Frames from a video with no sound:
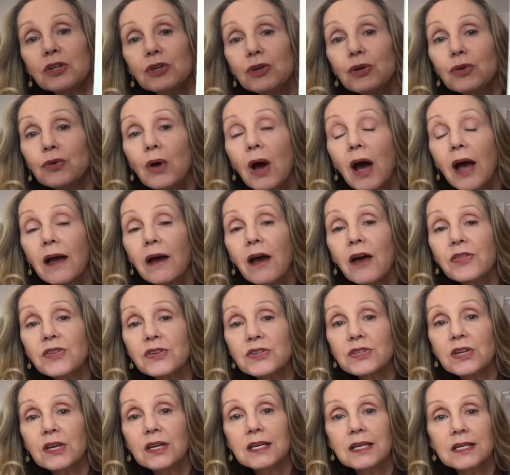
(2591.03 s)
You, I got
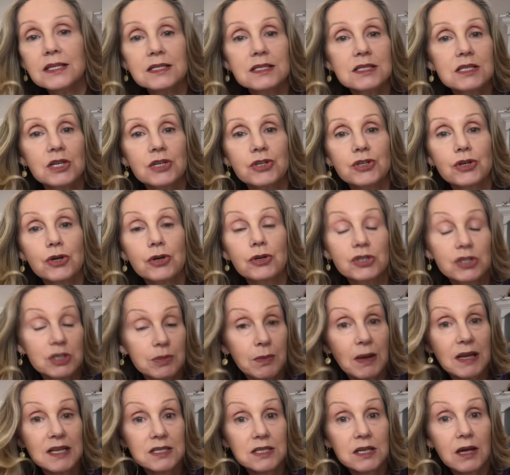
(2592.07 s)
this on Kitten Stitcher.
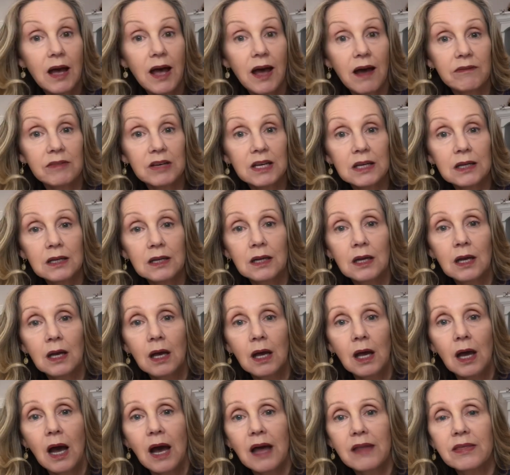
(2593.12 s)
She might still have it.
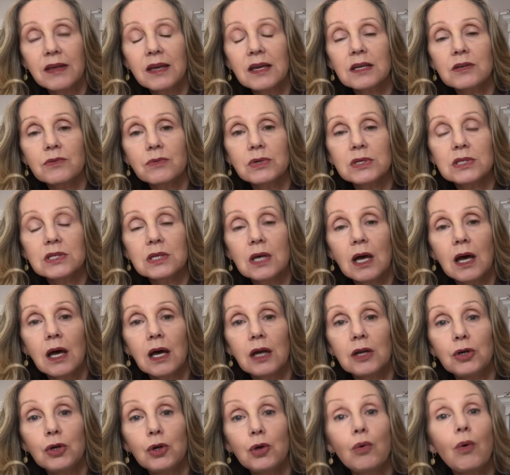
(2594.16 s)
I think it was
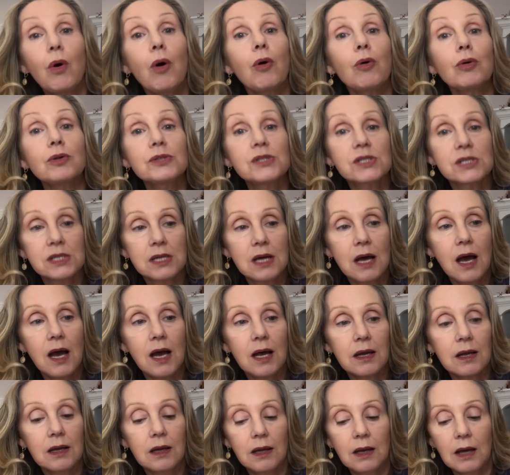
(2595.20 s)
uh, new old
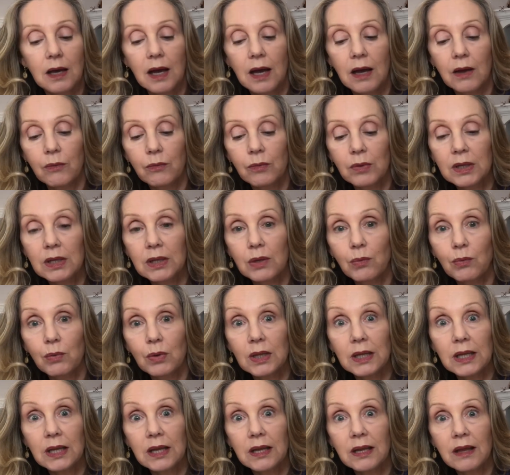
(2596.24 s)
stock. I really,
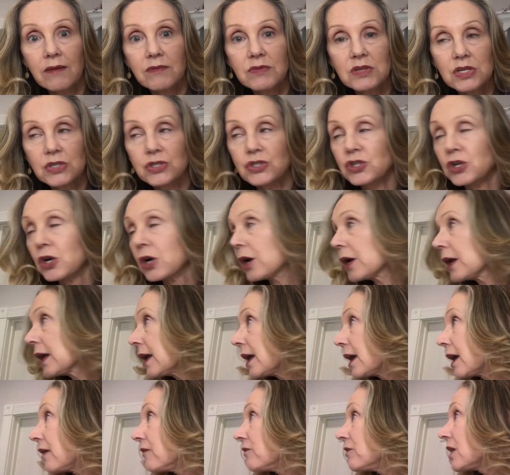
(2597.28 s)
really love this chart.
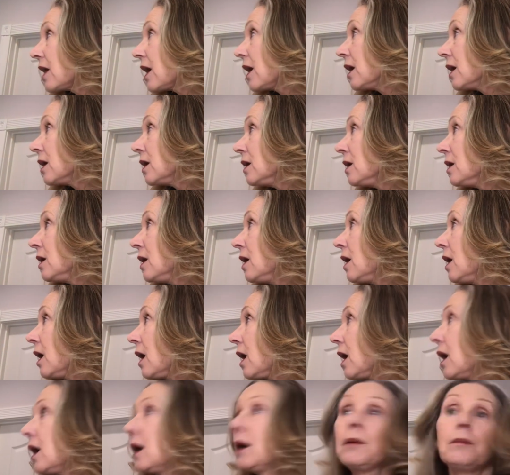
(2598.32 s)
And I've done
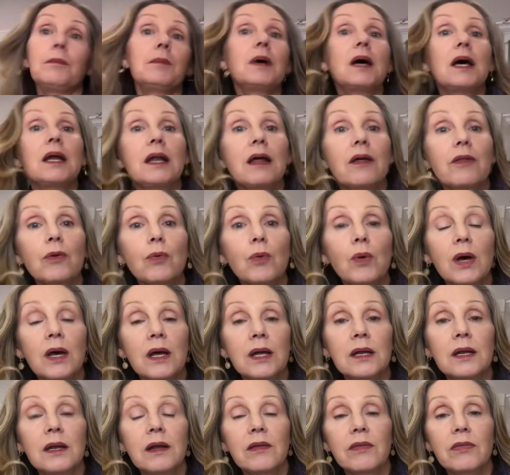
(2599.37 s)
um, another
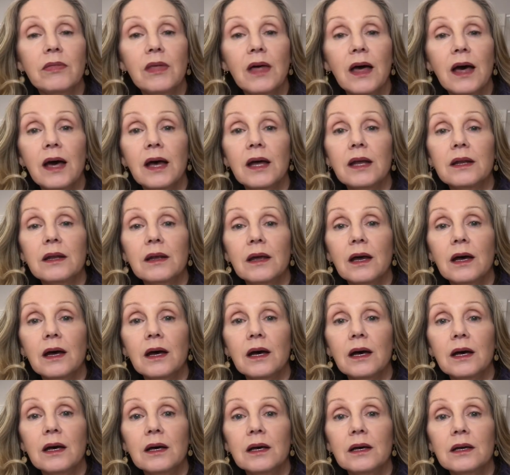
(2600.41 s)
one that
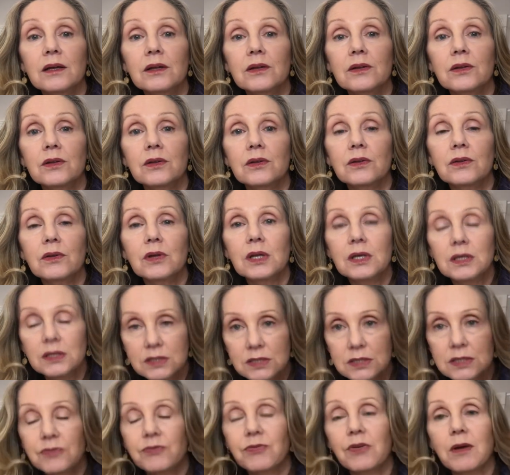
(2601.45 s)
uh,
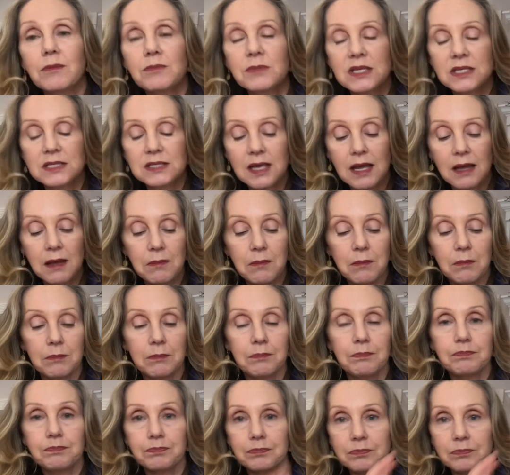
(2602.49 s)
is from the same